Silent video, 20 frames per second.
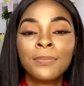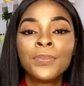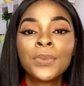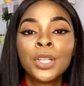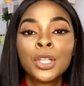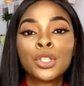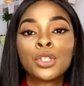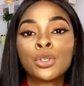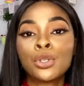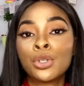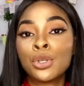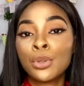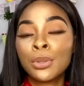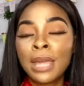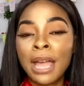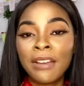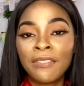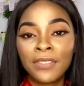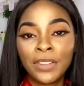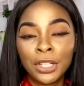to do
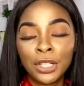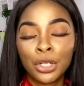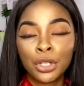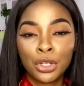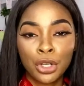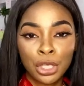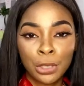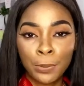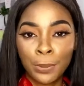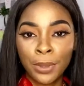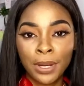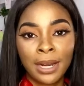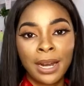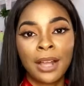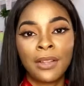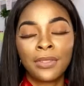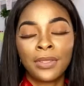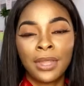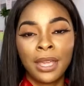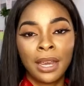that video just to put it
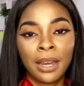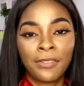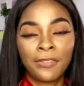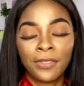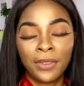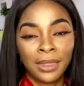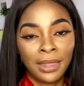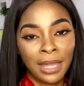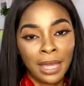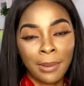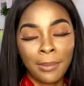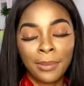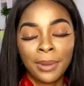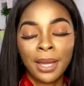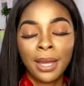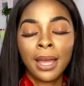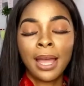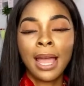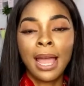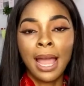out there for them
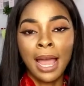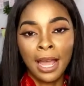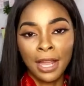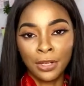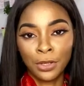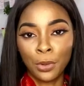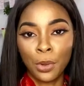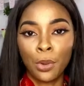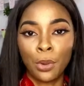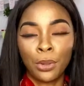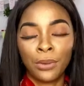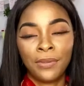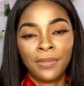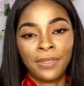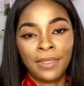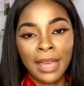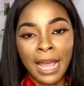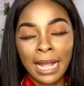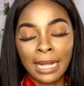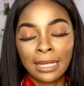and all
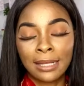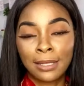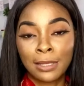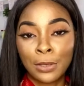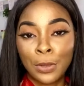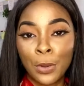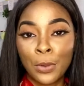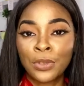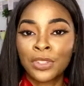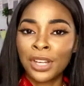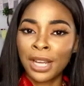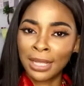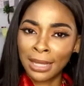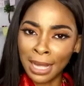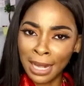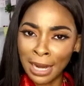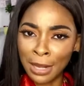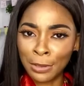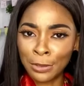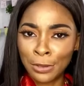of that. So check
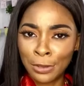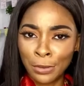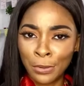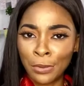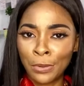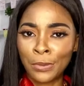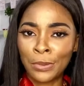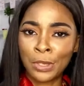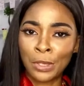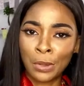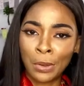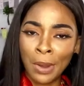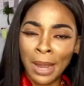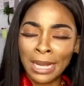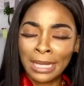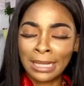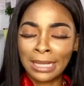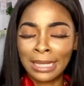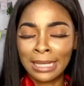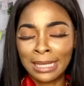that out too. It was
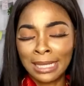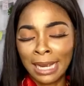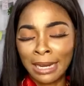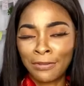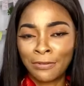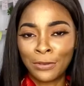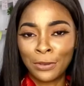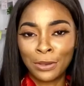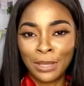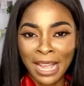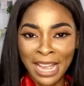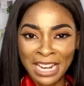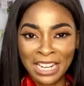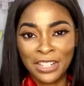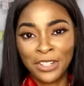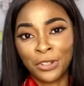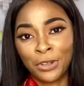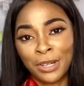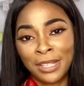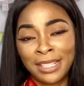quite insightful and
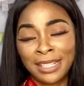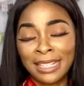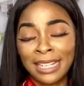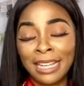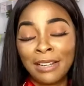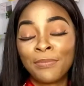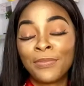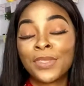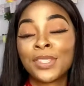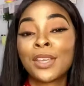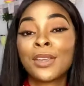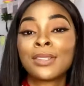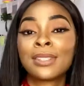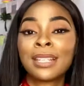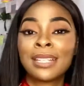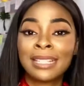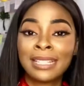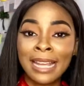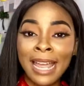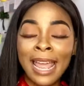interesting. So
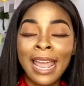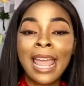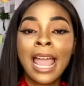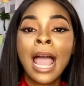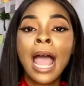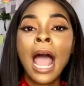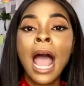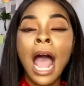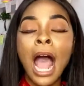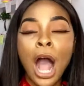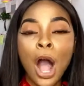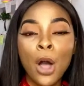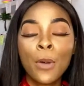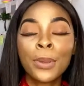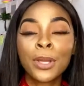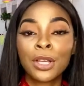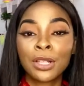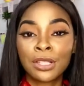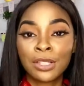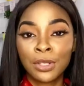today I'll be
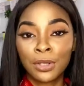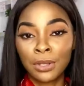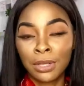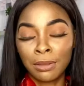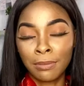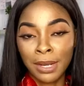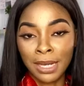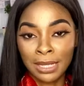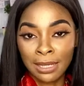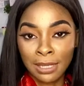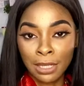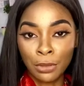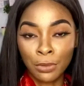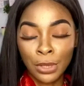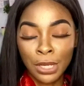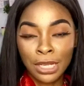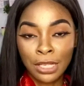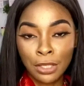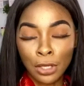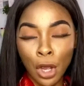continuing my
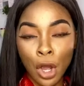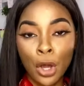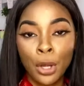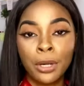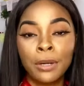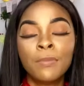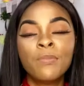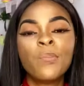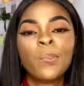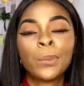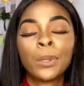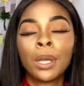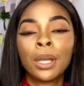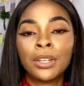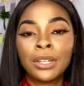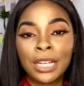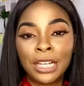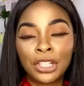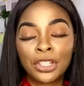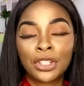series on
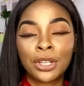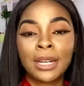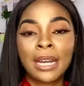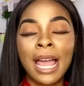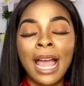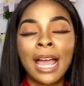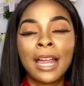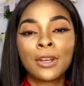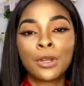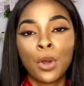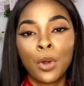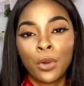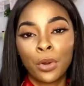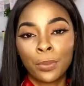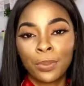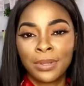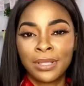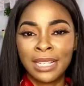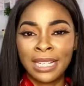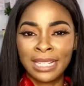diction and oral
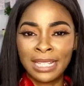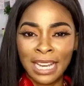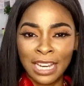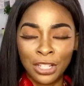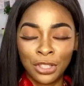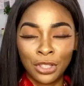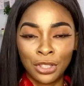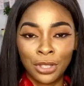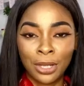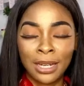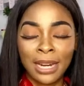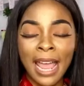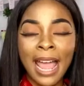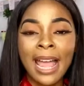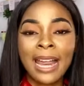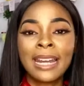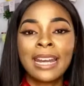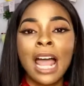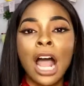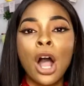presentation,
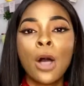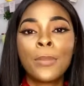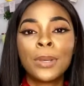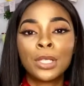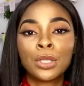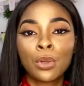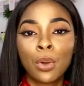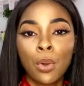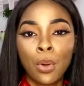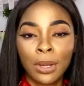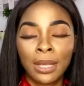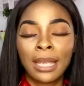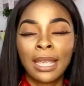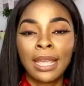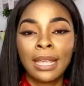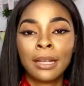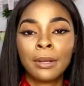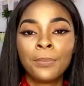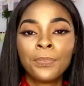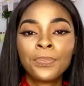and I'll be
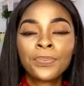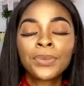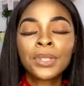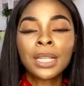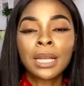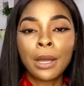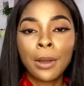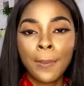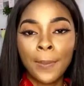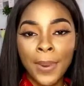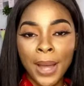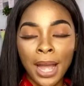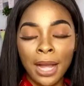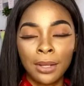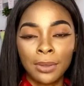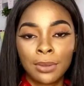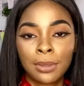talking about